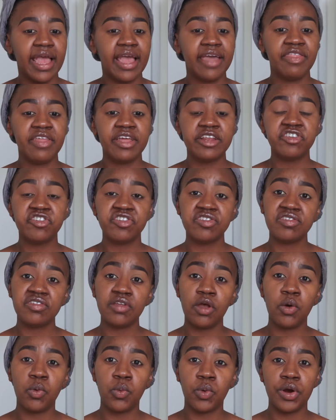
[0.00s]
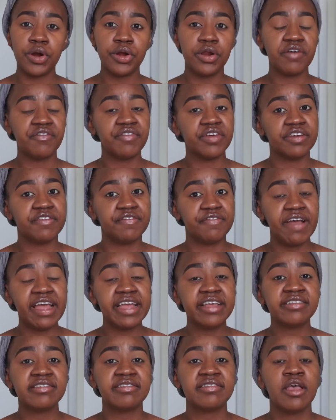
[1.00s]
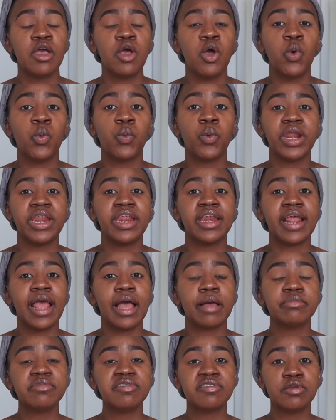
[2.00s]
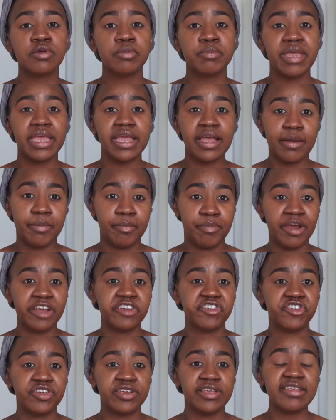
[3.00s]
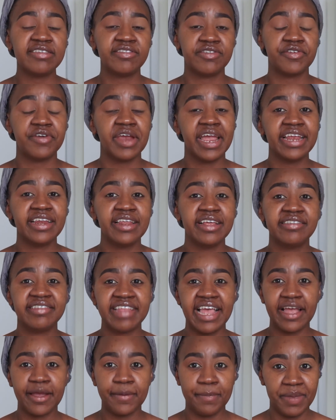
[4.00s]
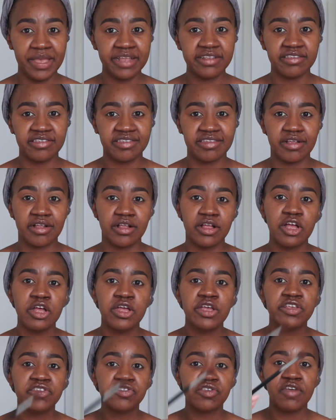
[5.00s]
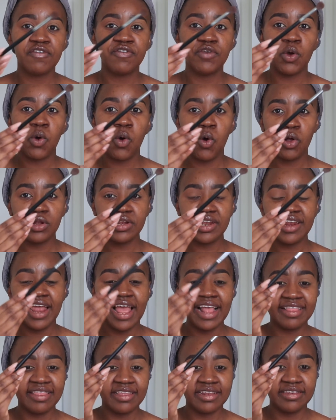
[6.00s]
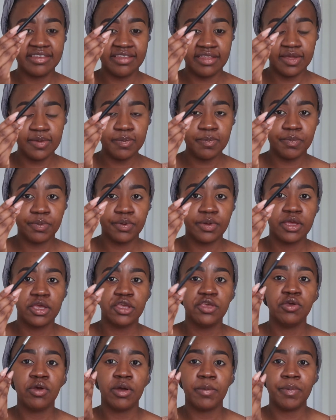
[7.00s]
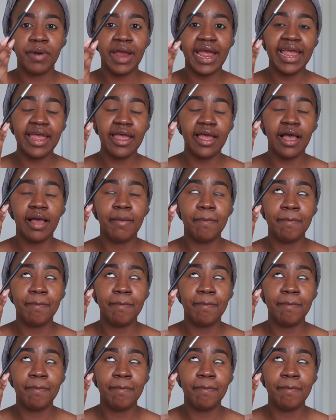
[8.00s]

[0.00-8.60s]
And then just a word of advice, when it comes to makeup brushes, right, it's like a pencil. So if you hold it at the tip, you apply